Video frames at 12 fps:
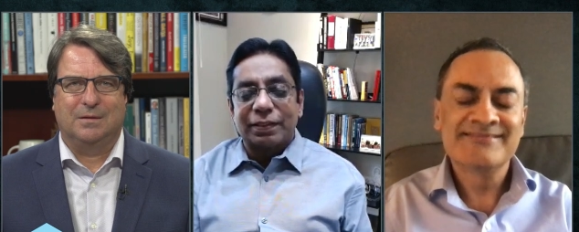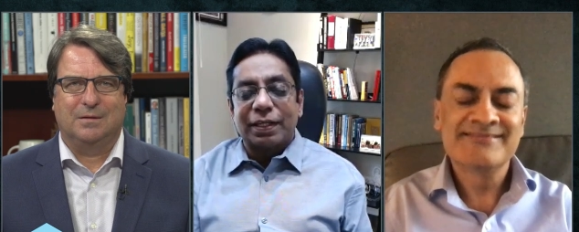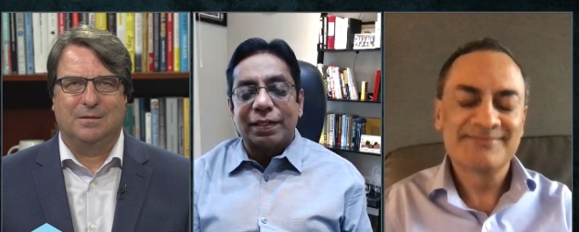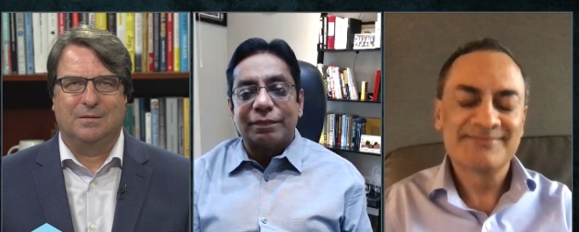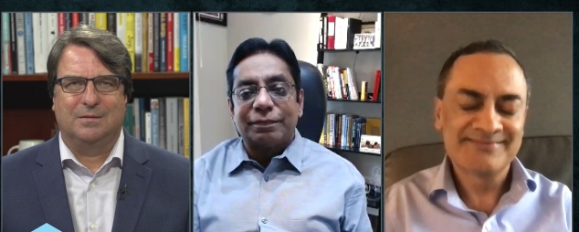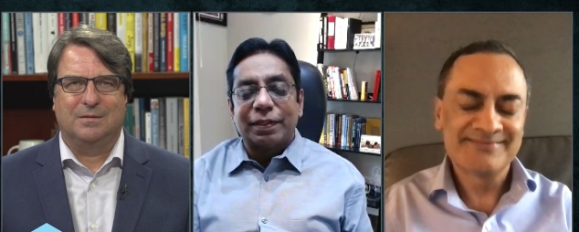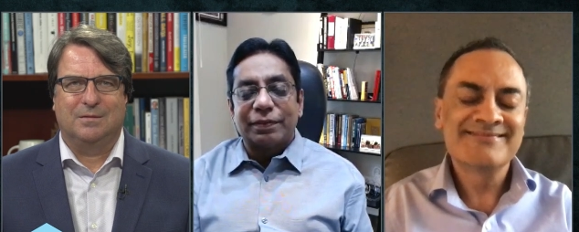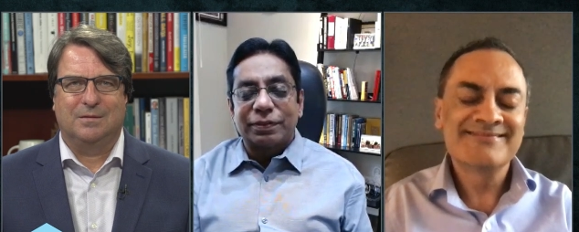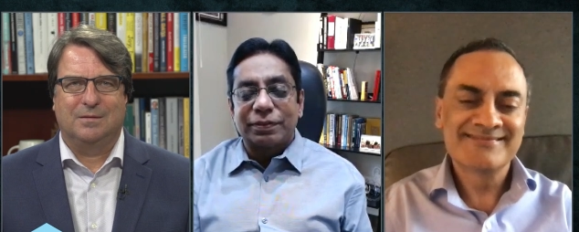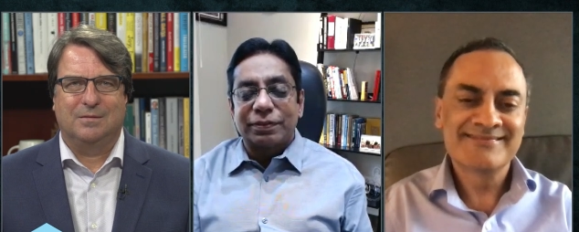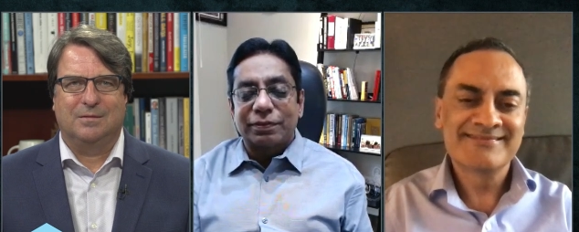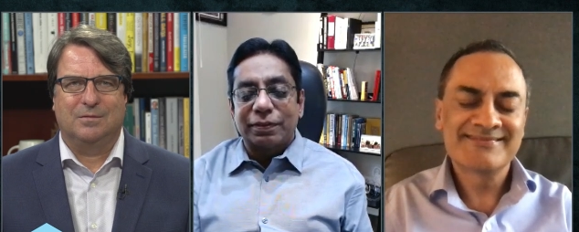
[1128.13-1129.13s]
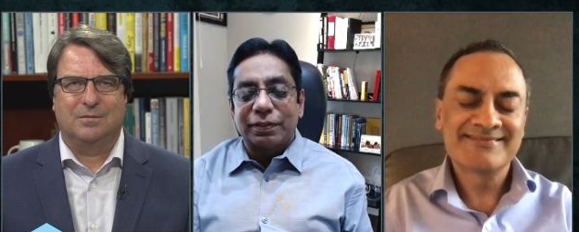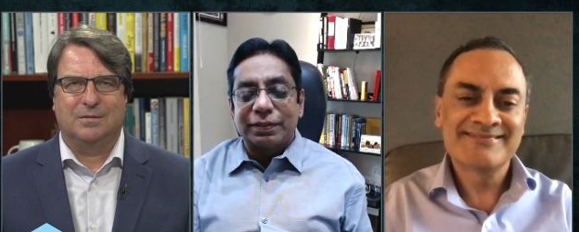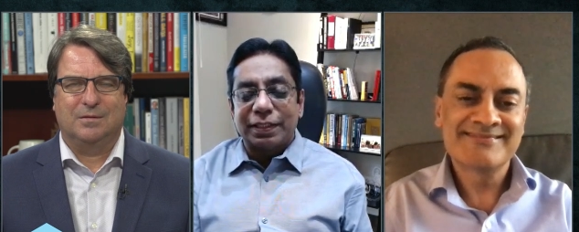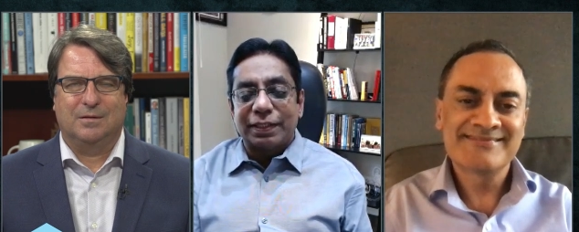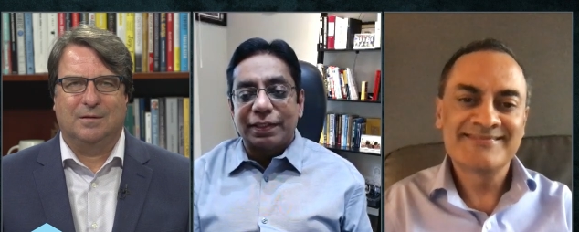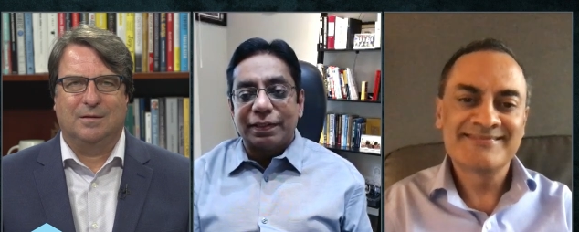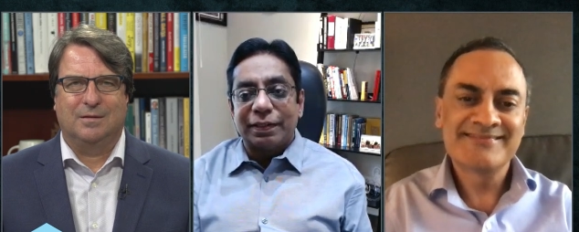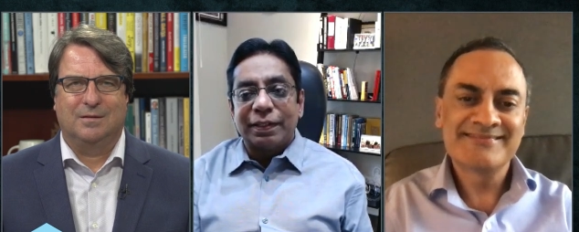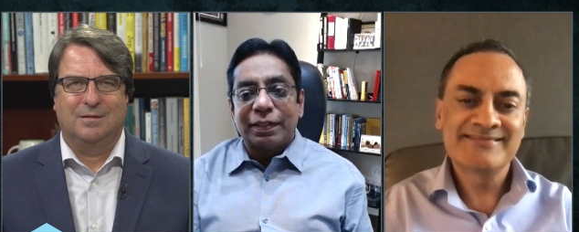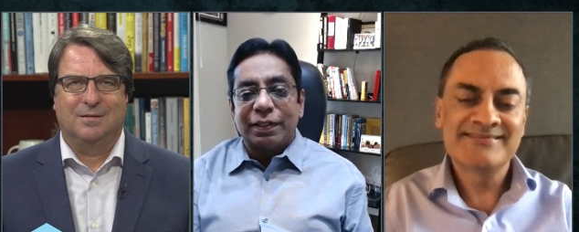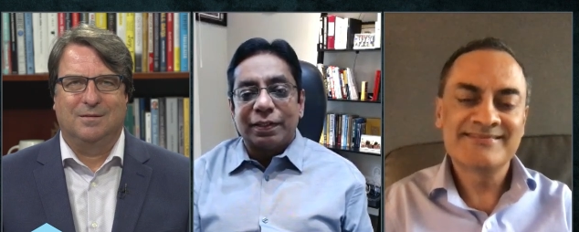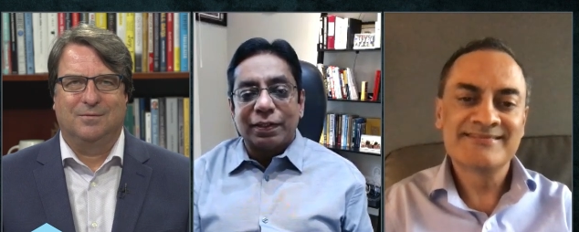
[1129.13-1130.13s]
Speaker 1: I, I was just going to say,
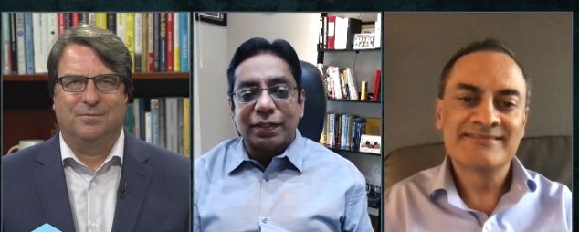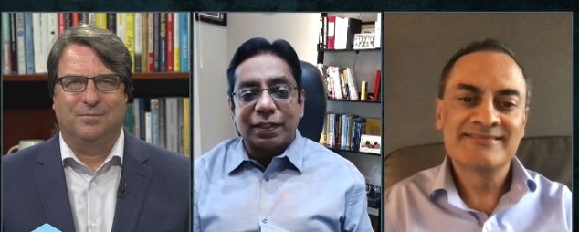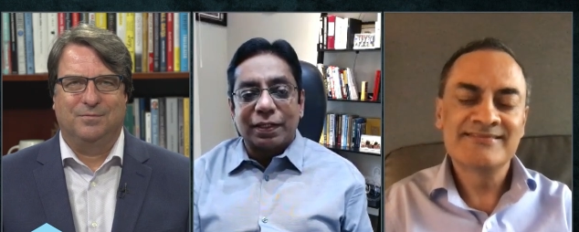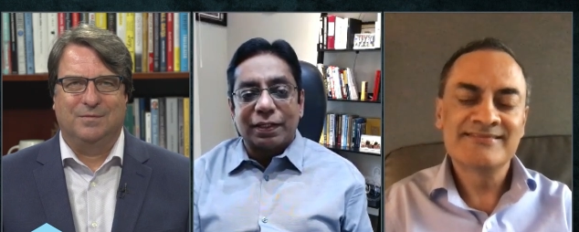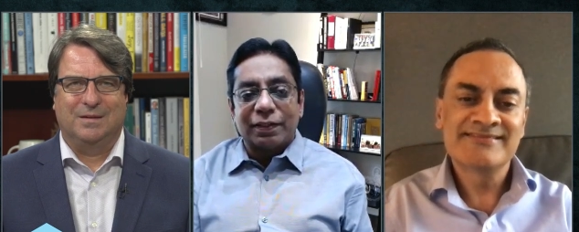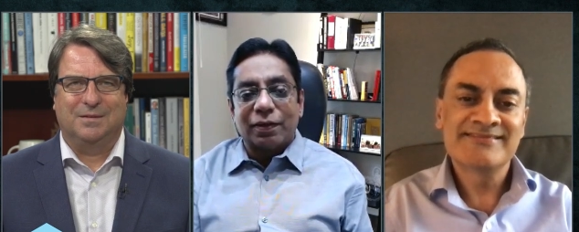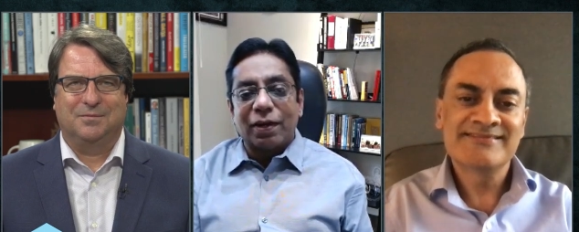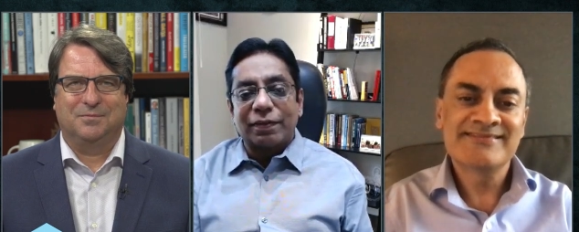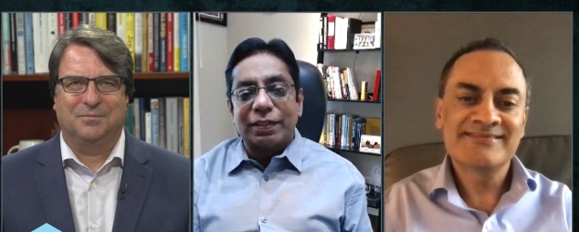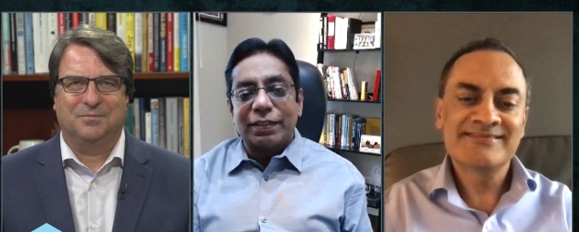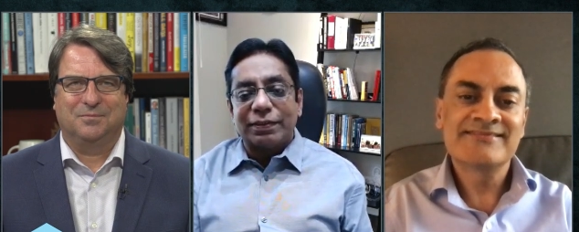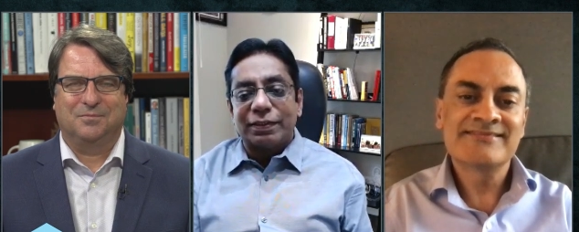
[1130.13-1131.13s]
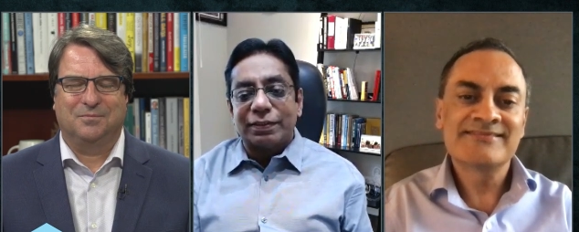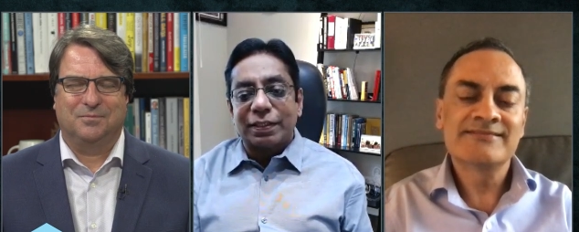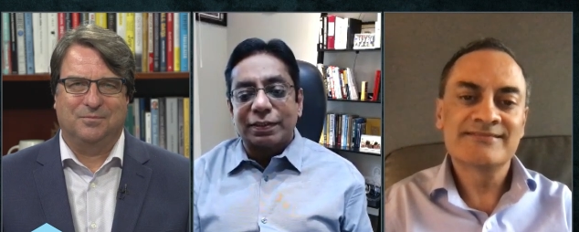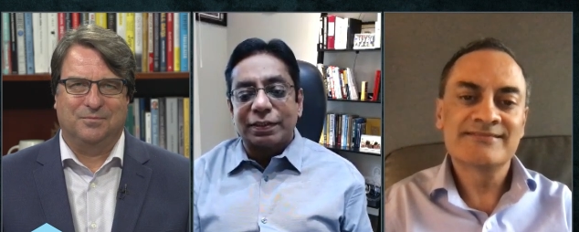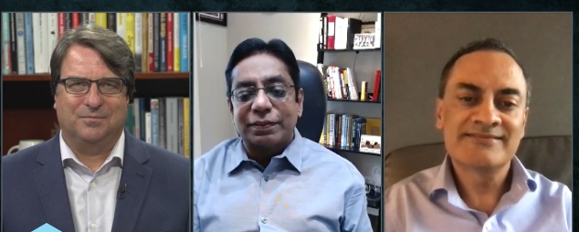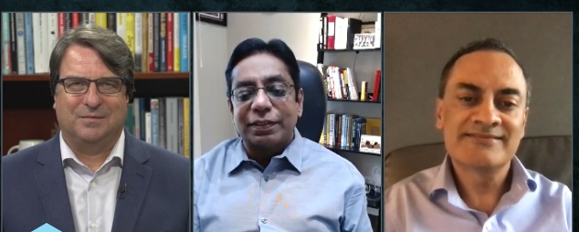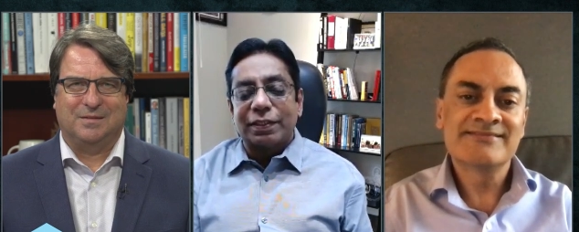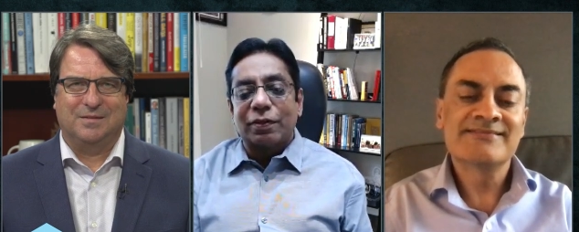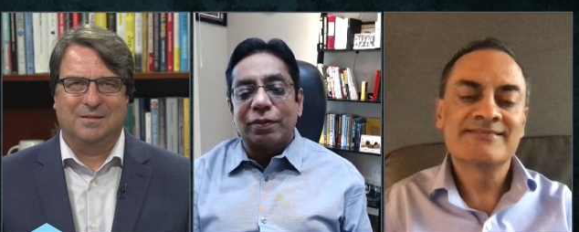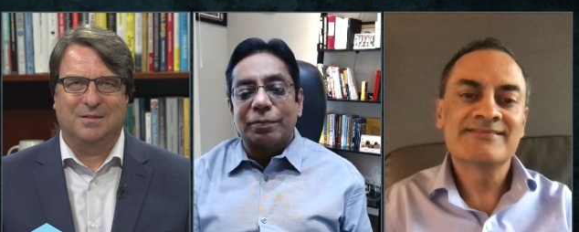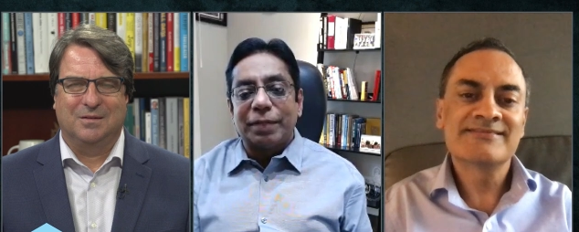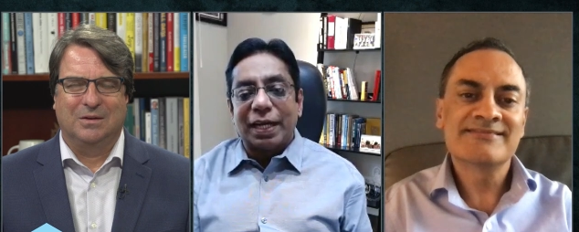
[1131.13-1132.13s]
look, a lot of these discussions are going
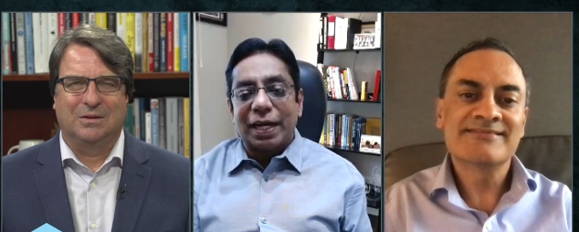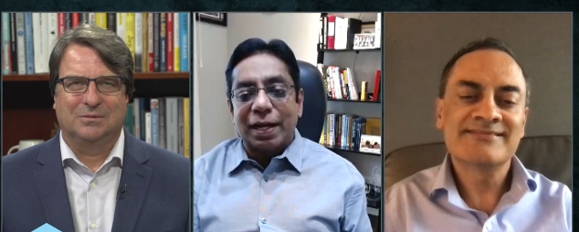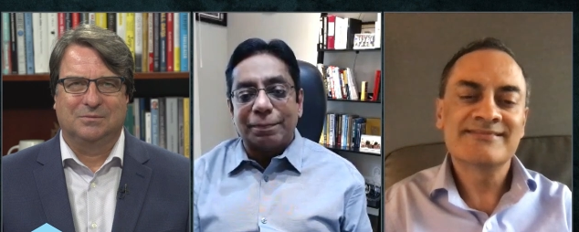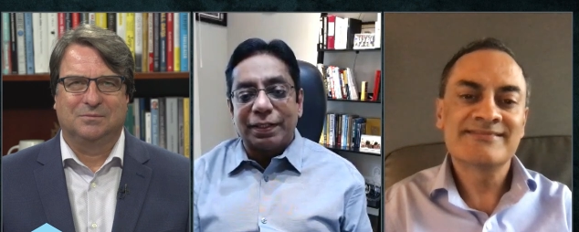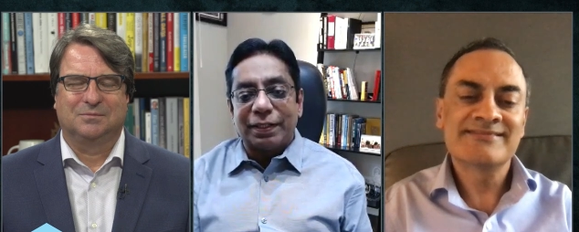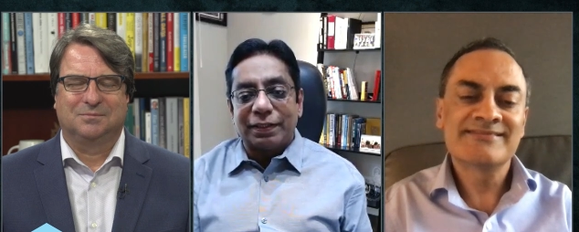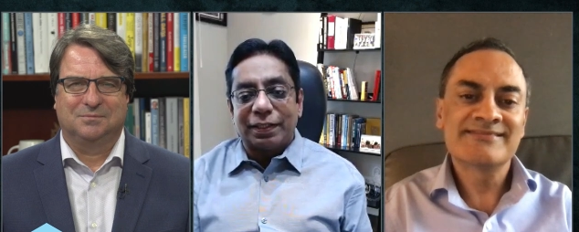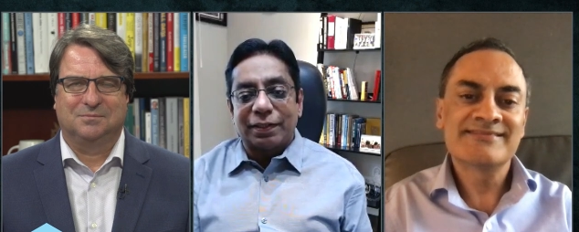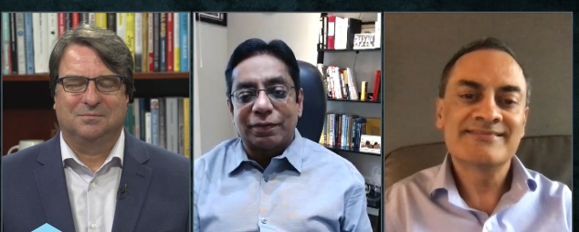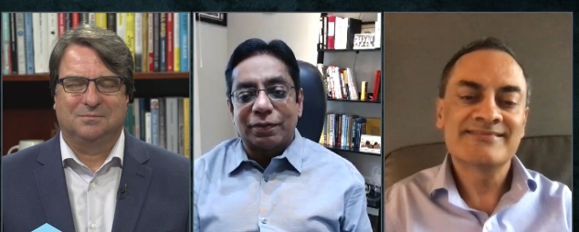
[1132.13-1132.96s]
to be happening. There are going